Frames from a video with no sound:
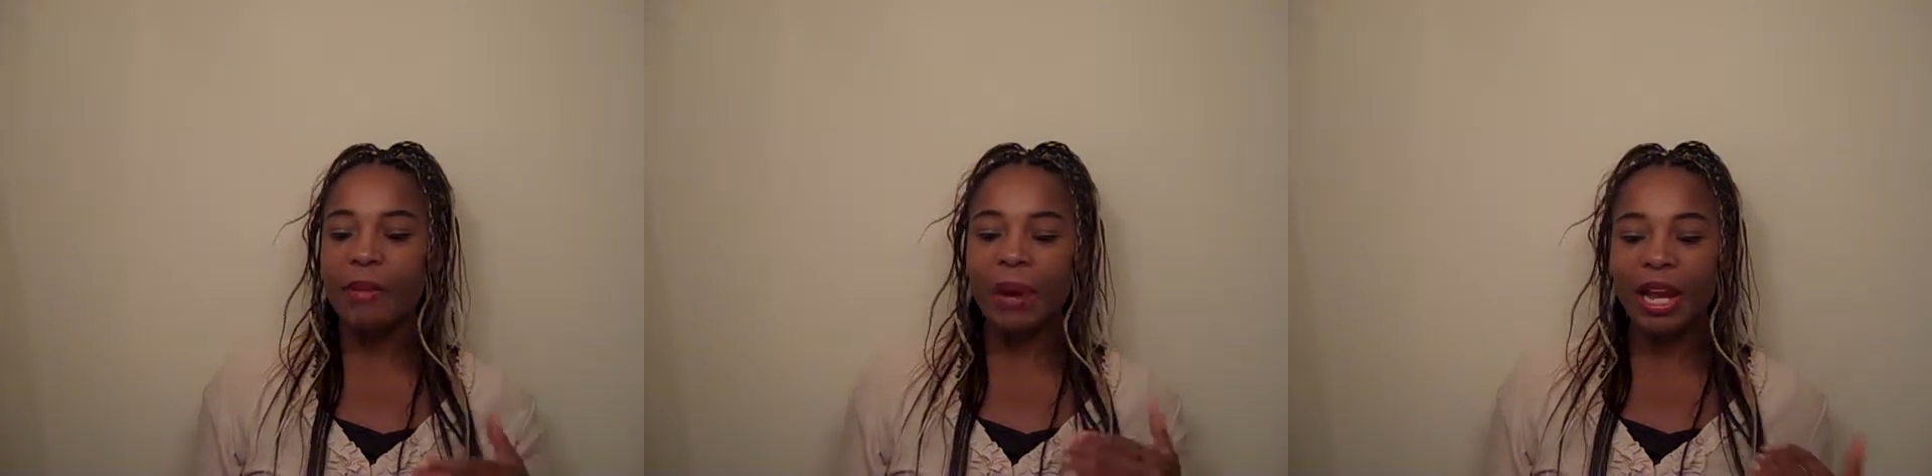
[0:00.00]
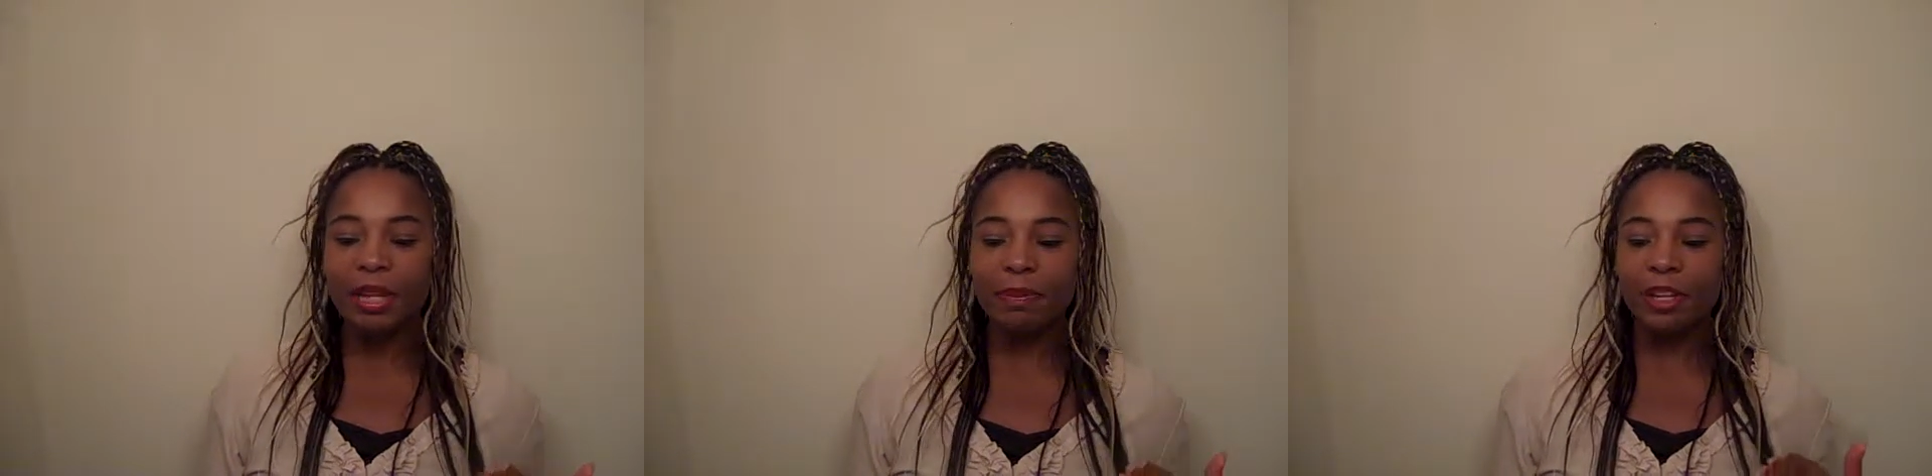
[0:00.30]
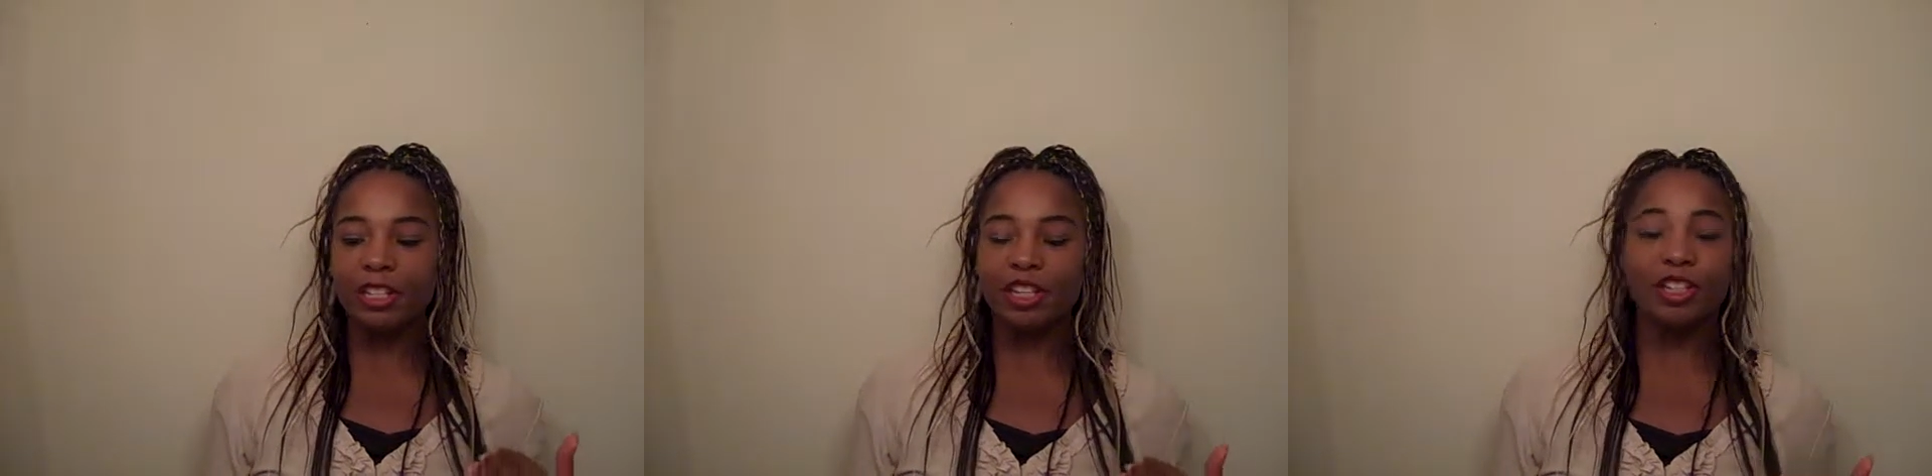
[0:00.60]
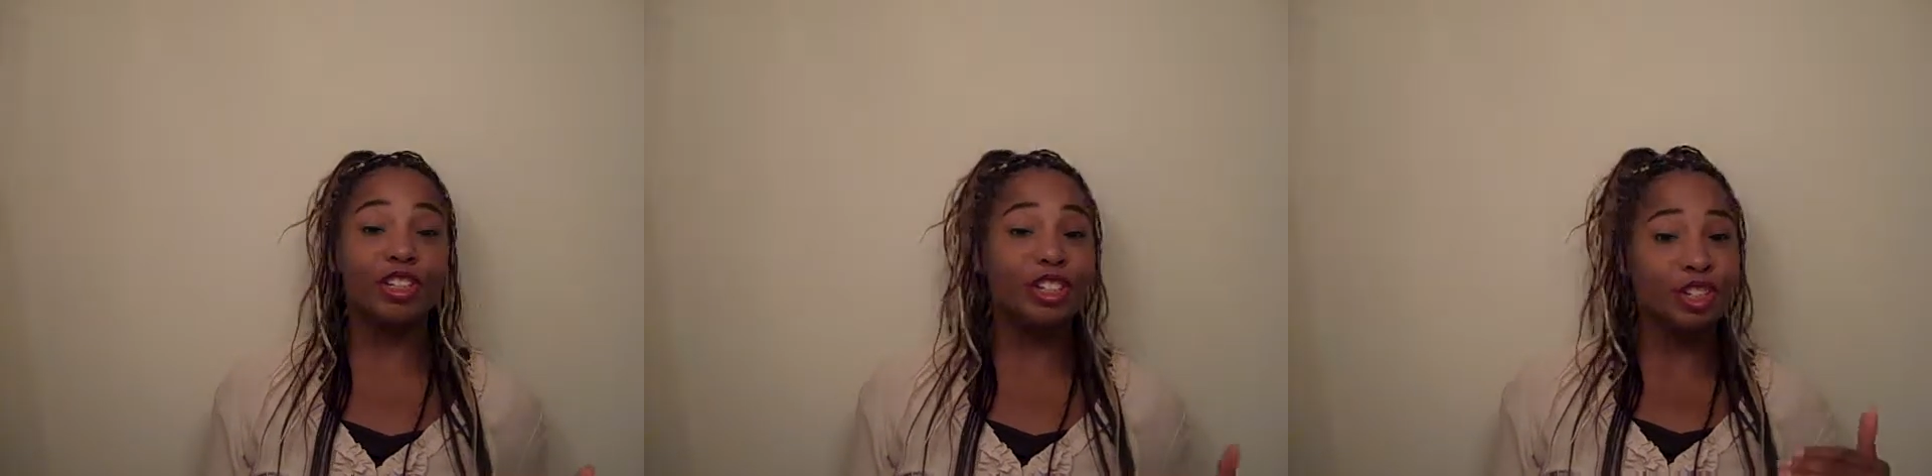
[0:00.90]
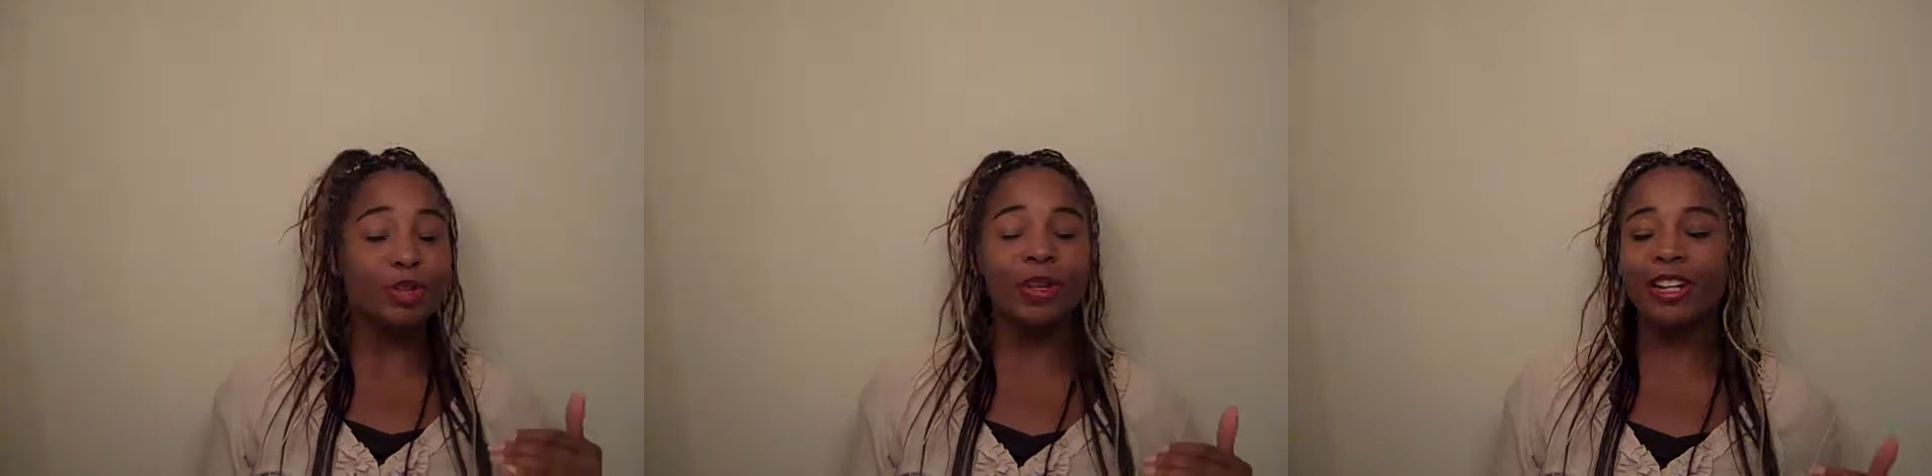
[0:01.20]
In my opinion, the
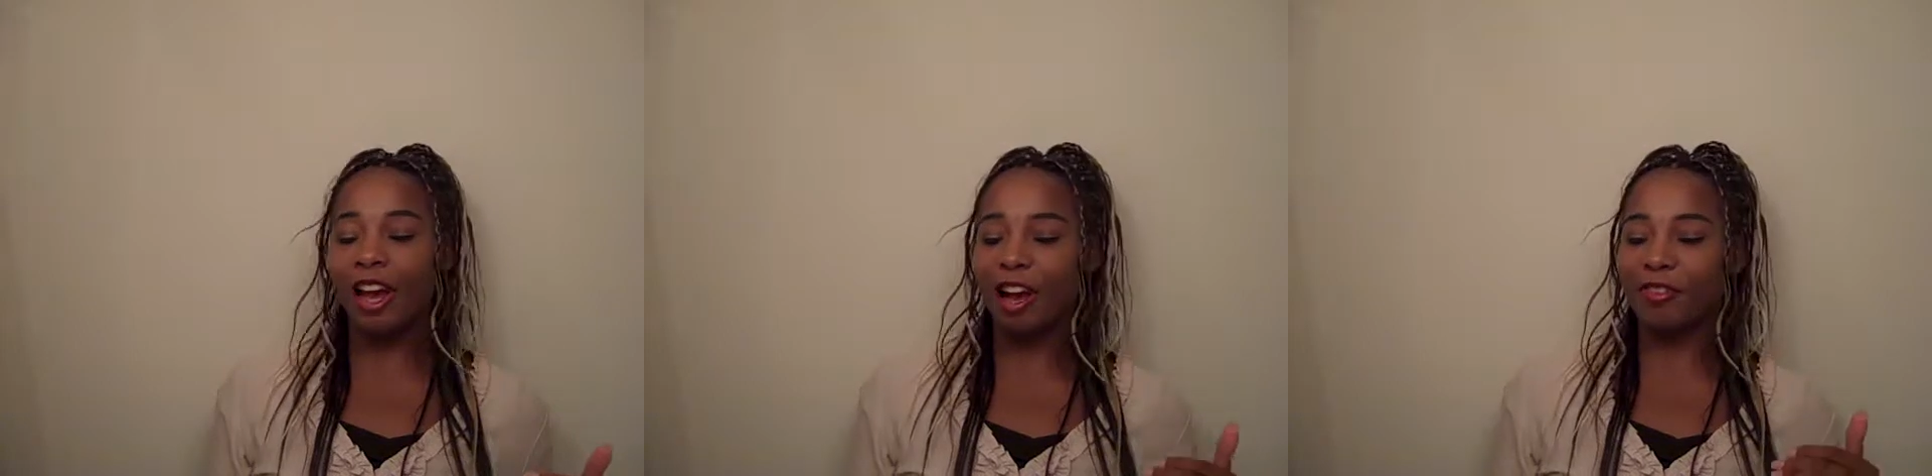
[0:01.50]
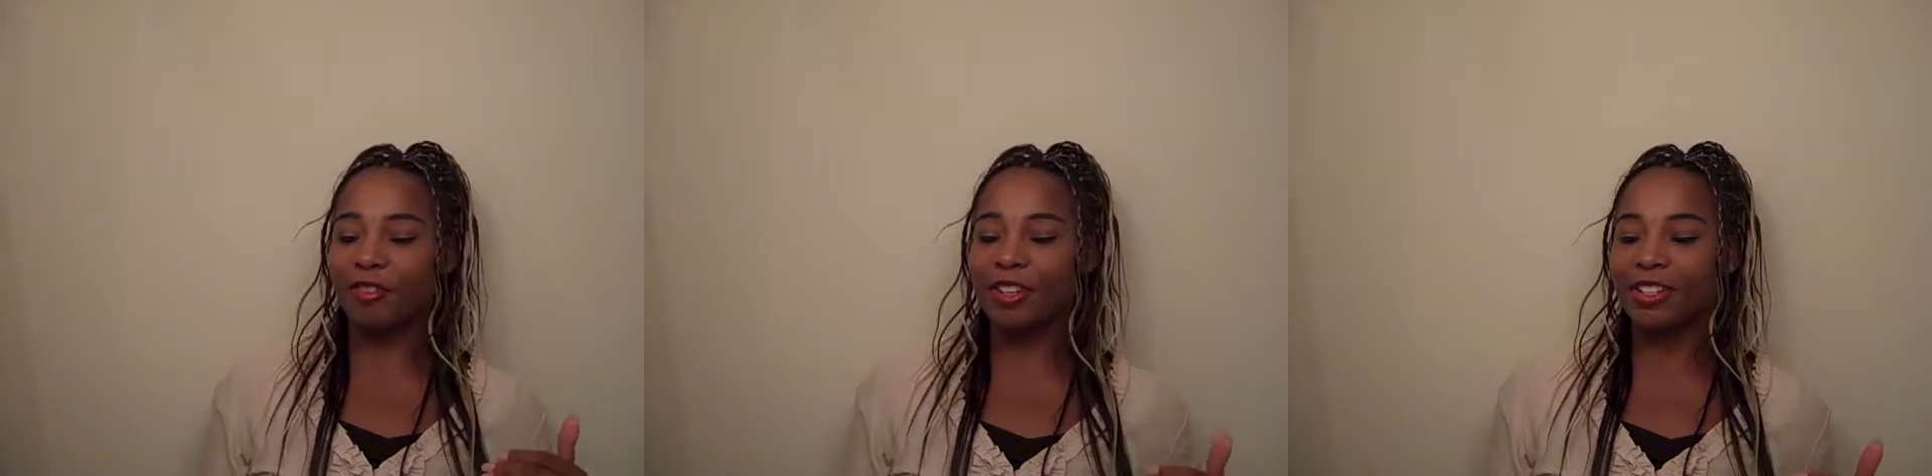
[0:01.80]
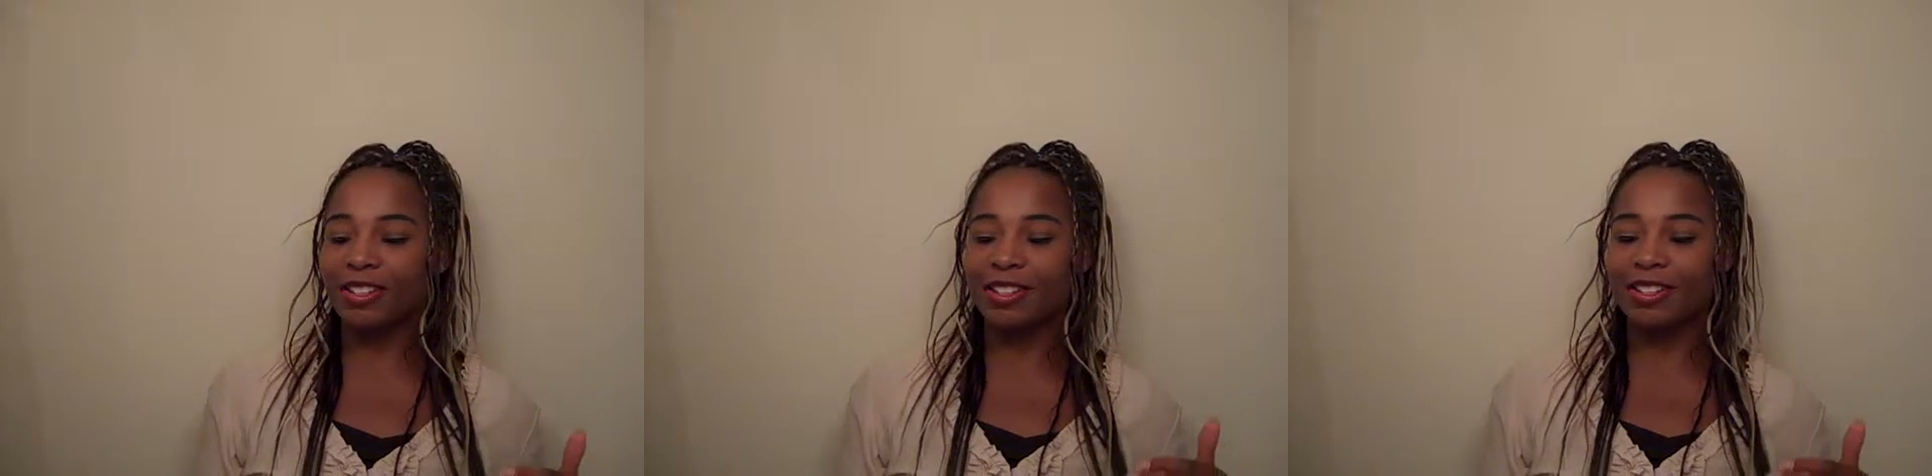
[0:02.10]
UN conference